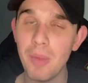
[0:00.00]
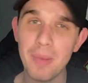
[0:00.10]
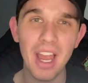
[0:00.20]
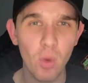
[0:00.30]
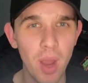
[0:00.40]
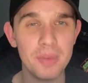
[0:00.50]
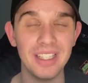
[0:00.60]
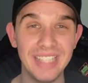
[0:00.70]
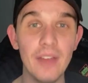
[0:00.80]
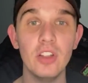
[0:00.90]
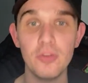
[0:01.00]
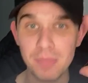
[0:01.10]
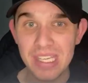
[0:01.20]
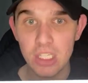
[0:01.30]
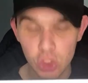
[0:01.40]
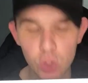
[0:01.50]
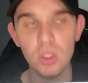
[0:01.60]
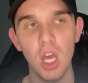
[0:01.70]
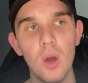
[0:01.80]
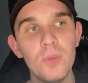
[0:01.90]
maybe not quite up to the level of peak
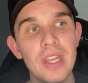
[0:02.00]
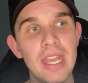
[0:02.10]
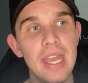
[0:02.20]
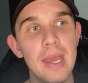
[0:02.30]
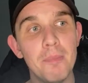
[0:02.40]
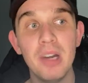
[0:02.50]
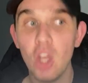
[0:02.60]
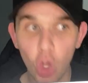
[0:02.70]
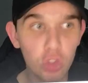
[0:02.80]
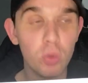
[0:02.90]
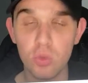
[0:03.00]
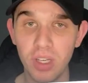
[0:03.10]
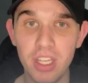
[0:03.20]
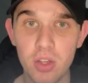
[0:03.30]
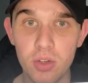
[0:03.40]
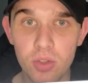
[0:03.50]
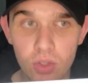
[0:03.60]
Tulo, but he also was a really good